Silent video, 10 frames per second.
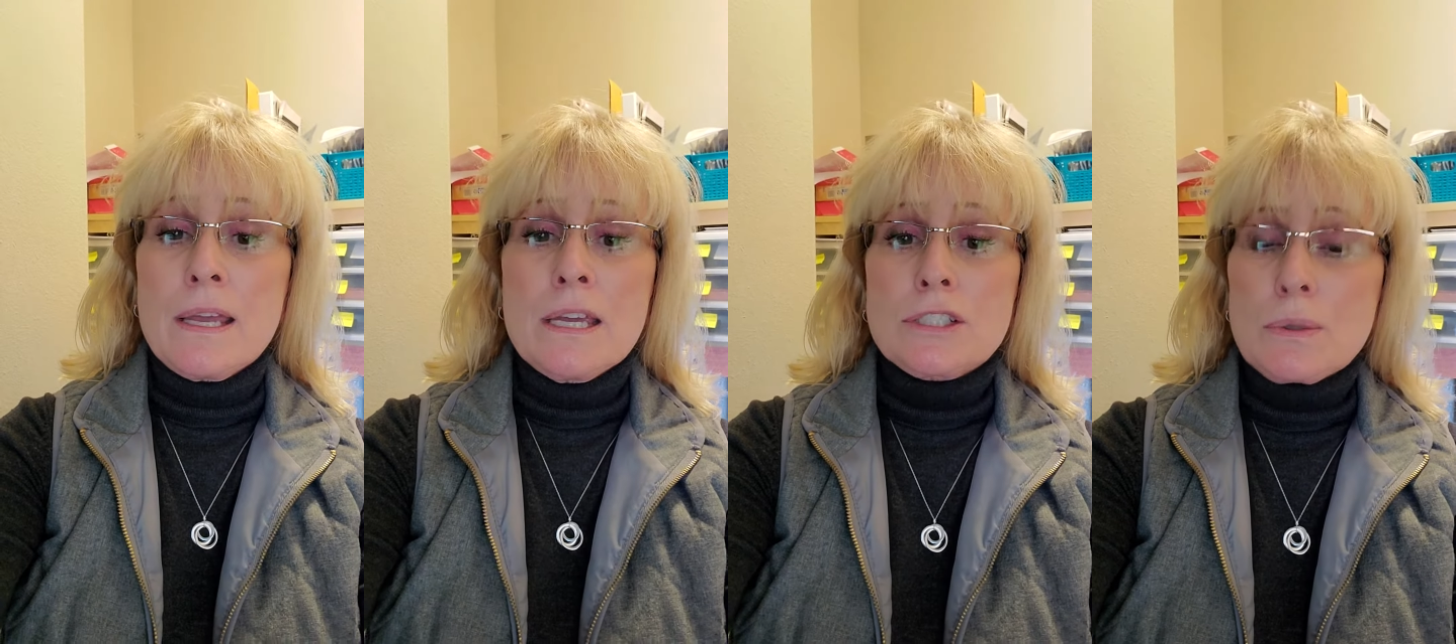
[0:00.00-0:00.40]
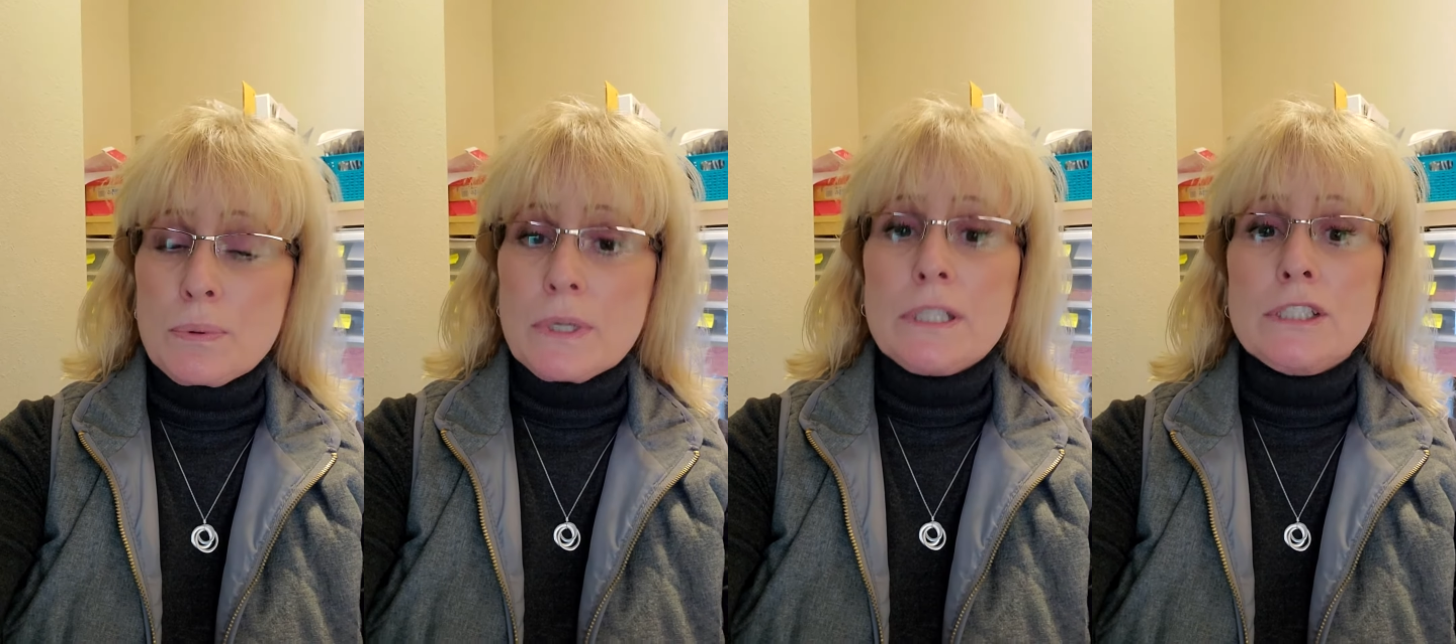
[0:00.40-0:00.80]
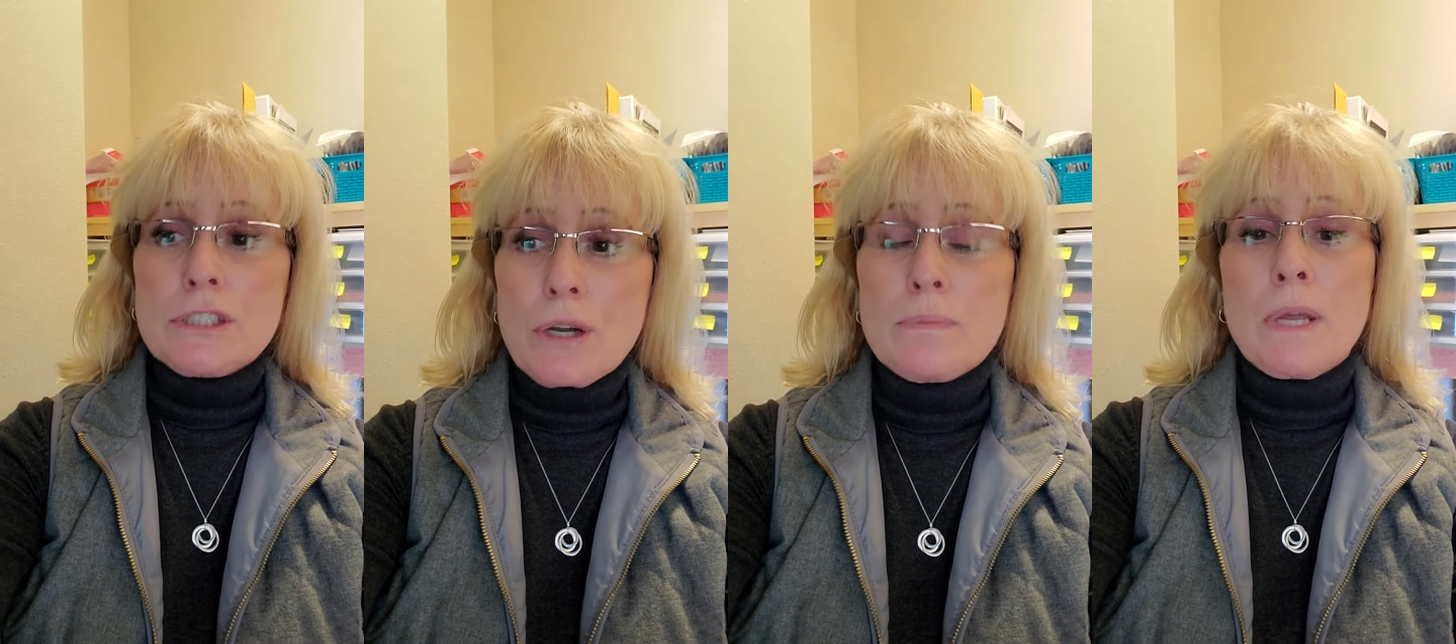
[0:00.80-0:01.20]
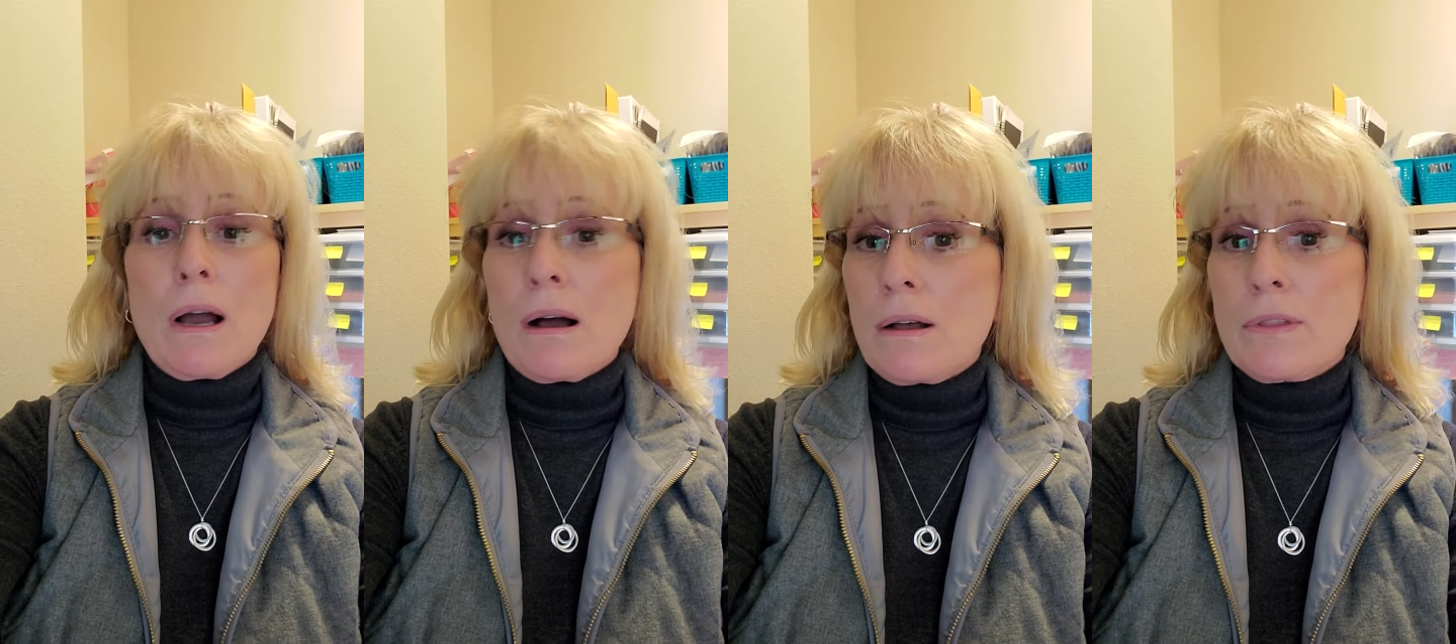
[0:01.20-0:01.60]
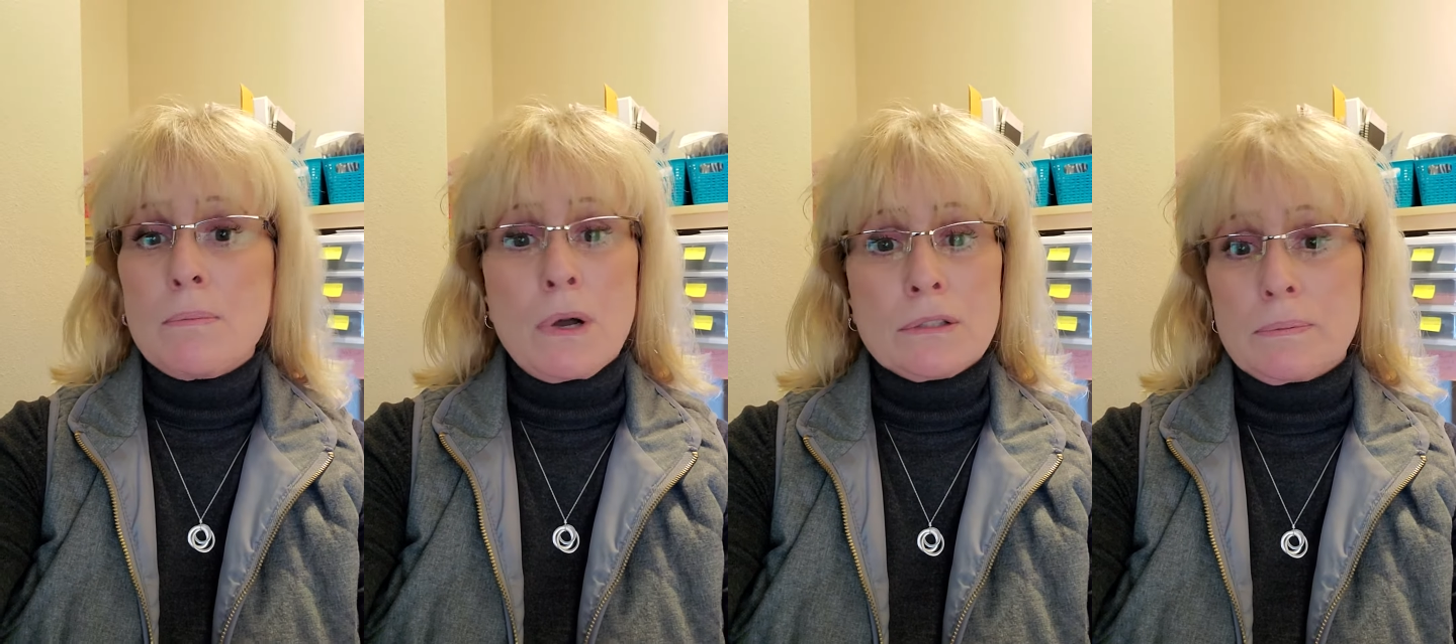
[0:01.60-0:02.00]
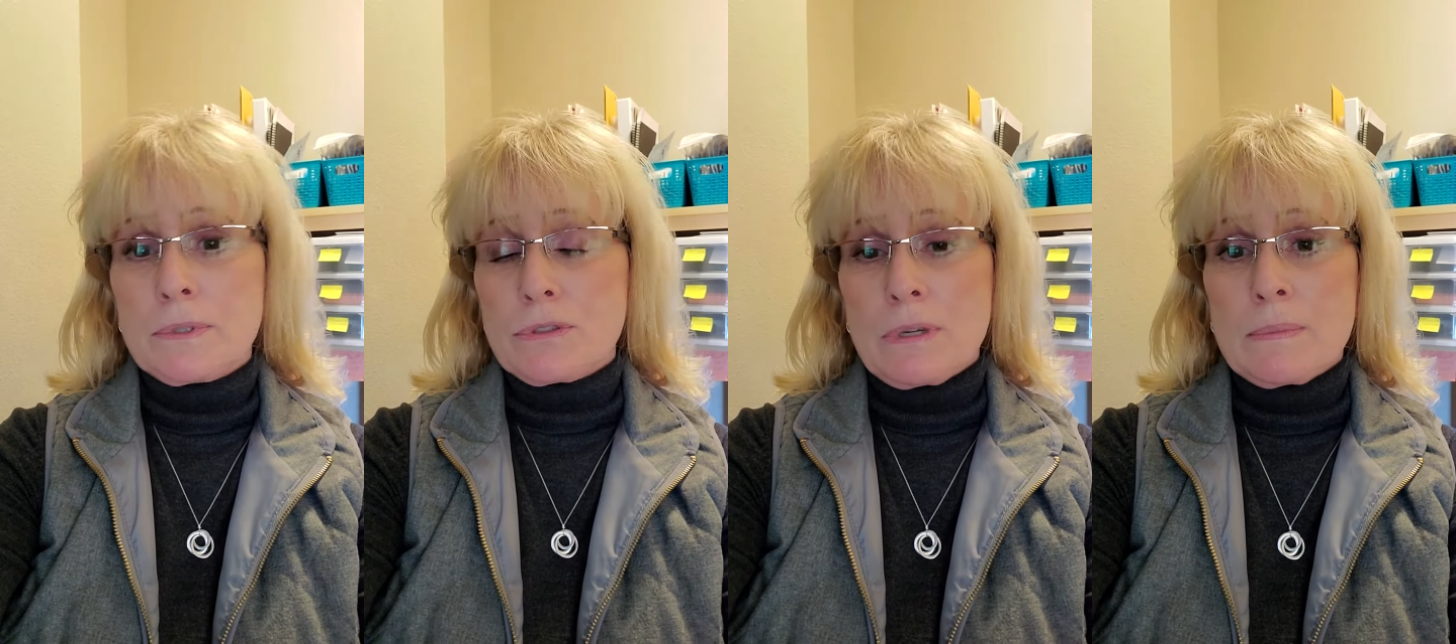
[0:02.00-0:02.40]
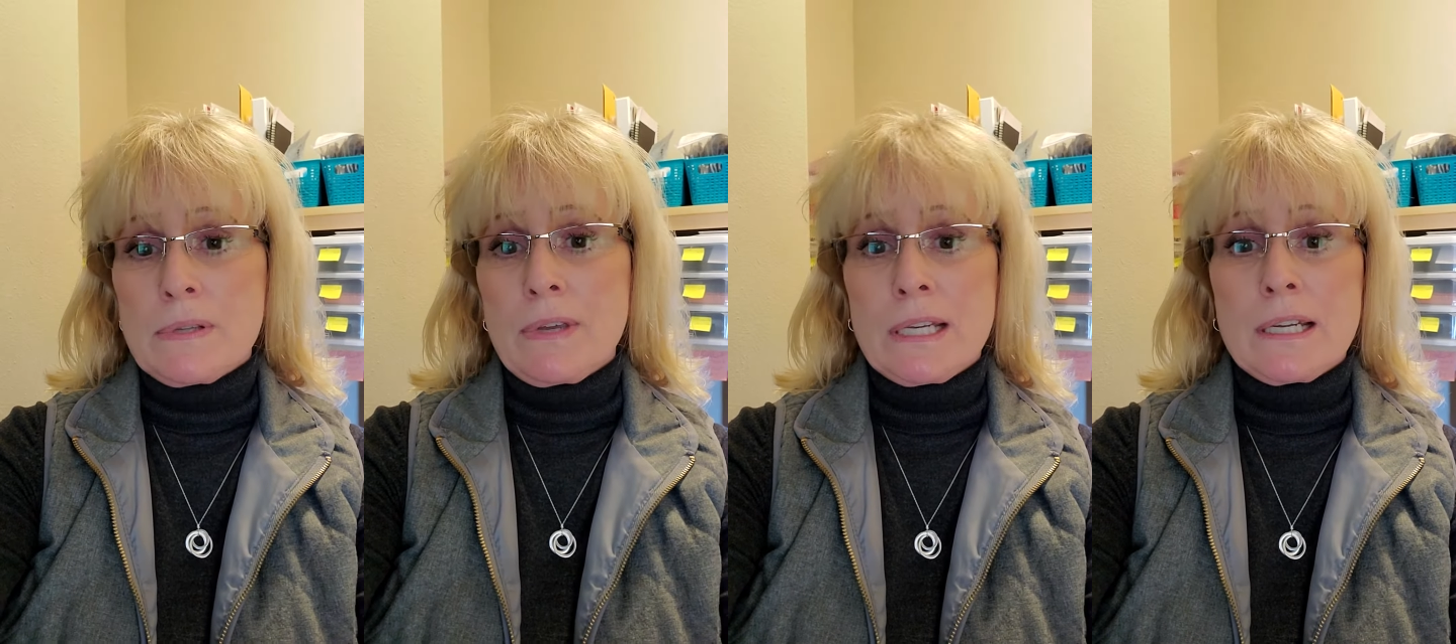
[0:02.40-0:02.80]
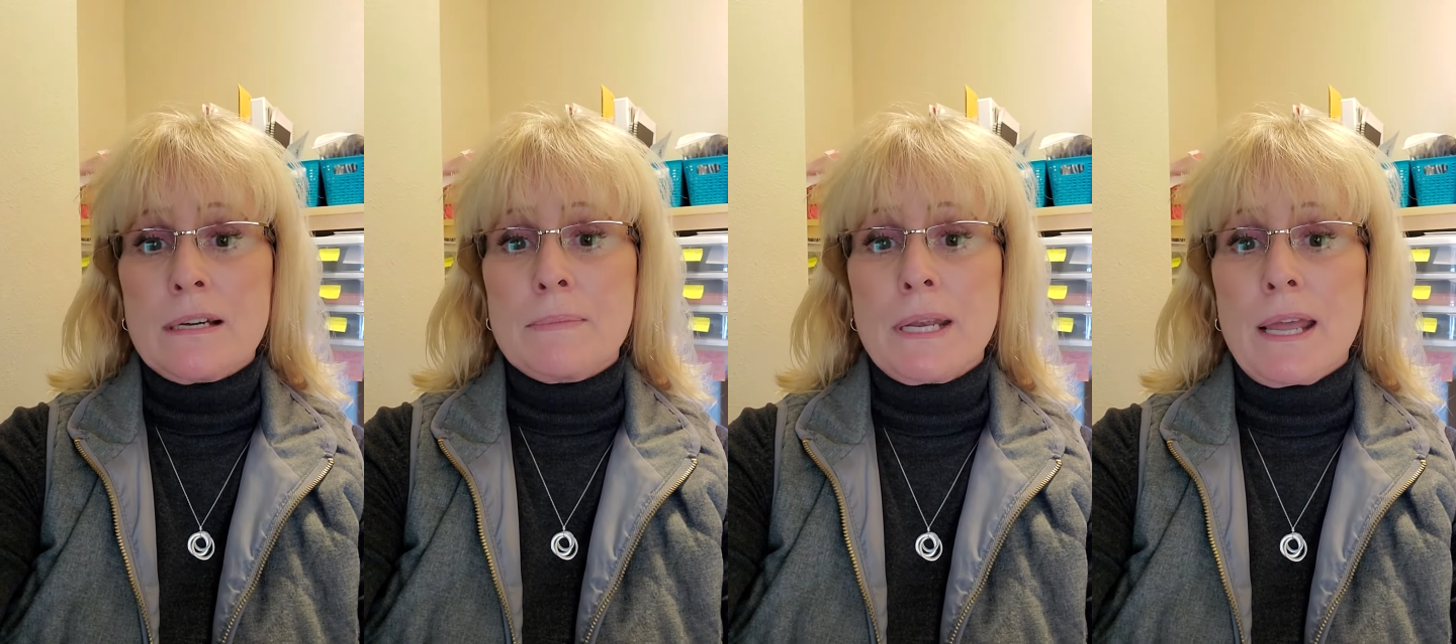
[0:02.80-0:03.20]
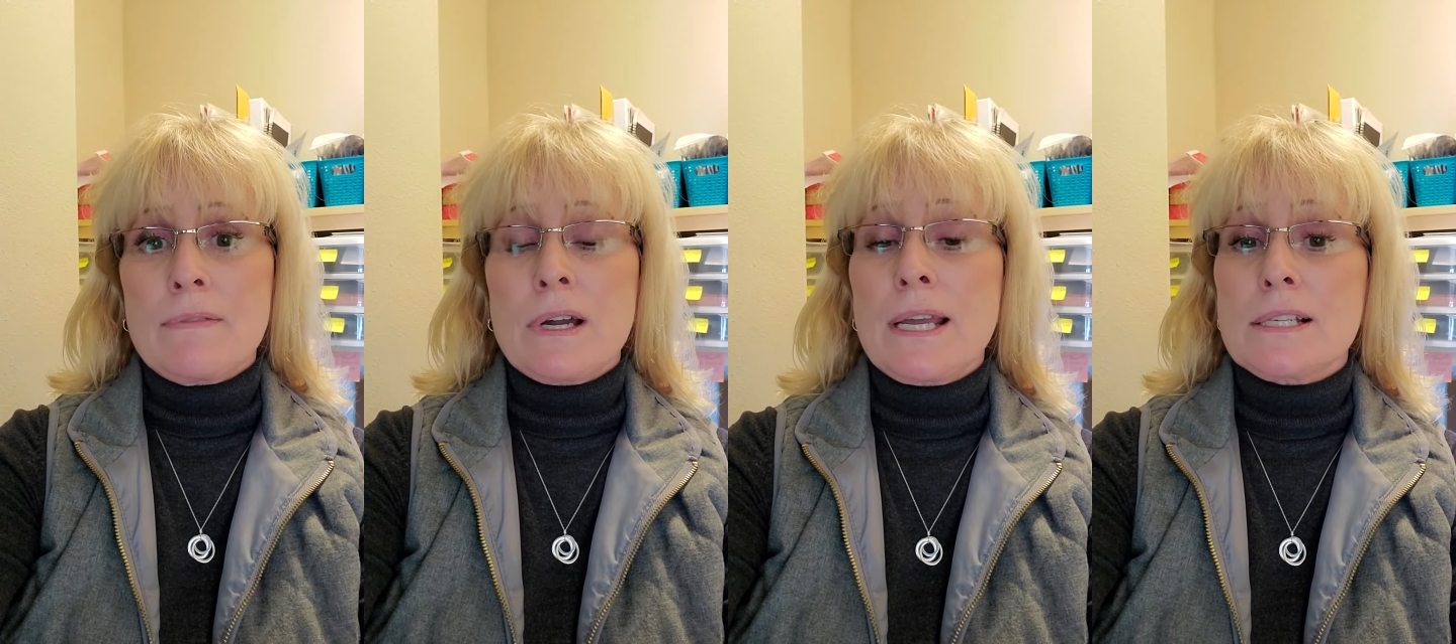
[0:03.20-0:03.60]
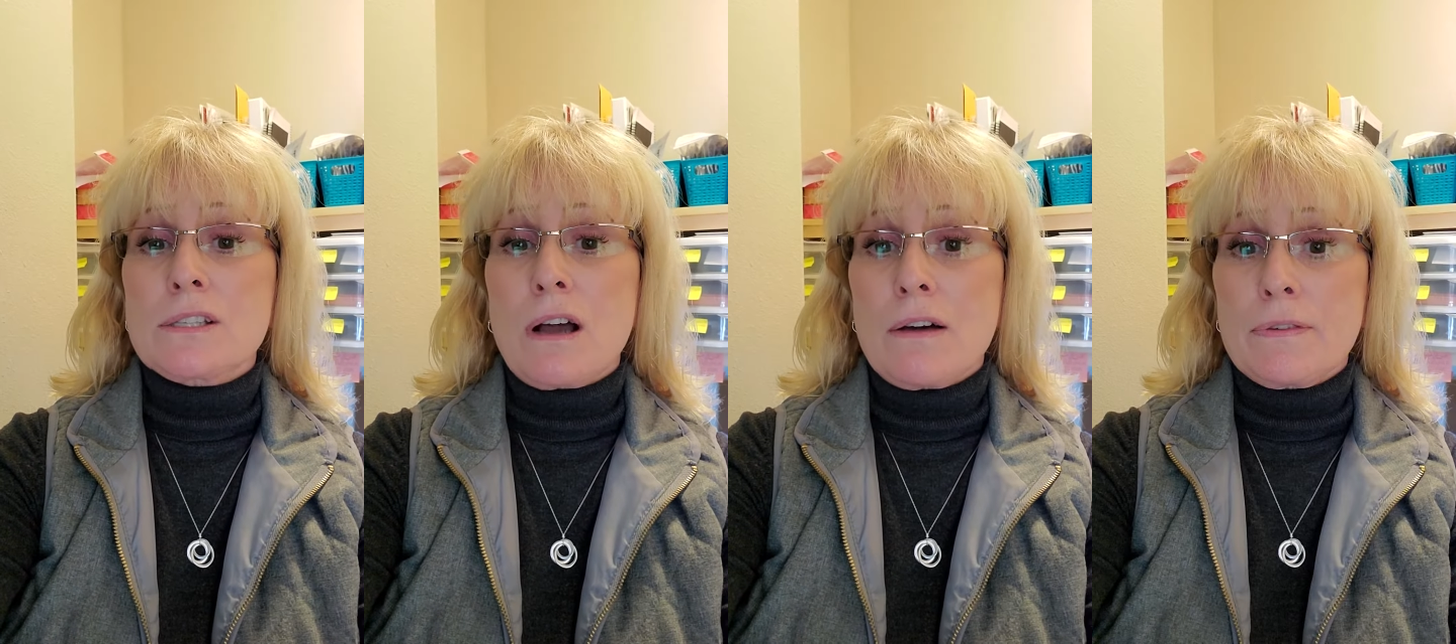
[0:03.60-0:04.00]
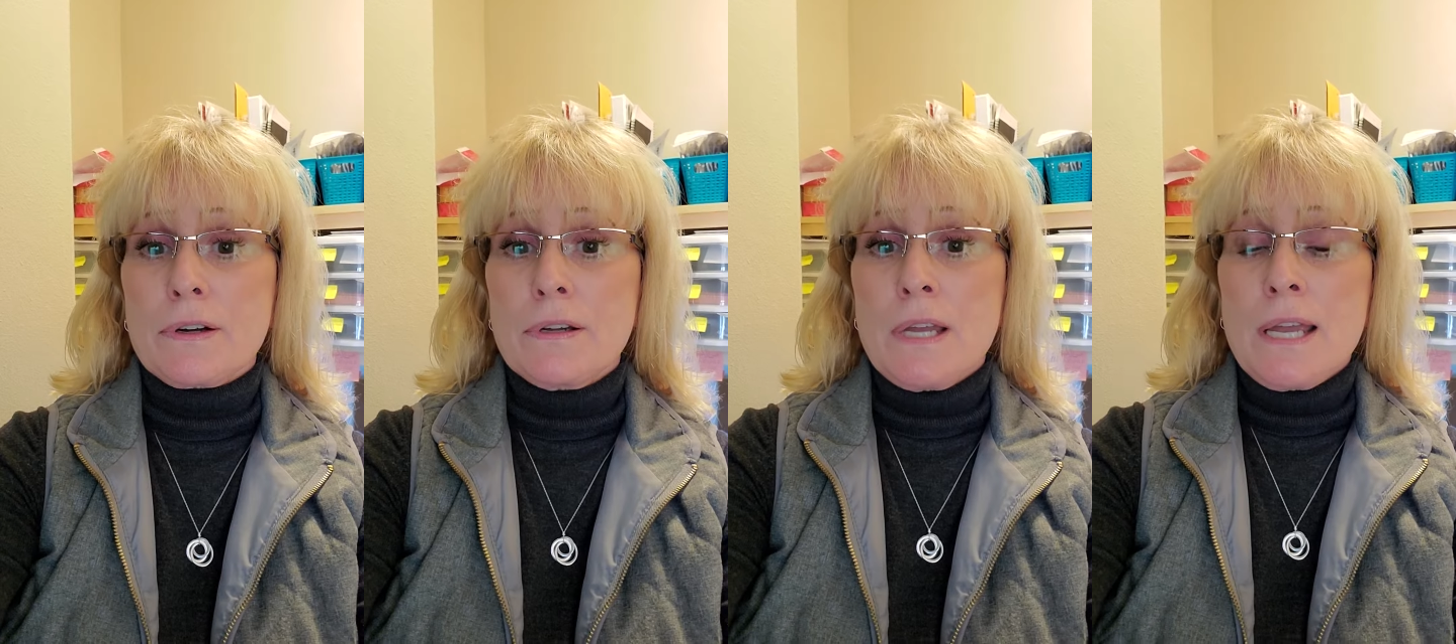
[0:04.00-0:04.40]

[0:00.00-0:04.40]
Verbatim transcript: She really showed me all the multiple streams of income that Avon has to offer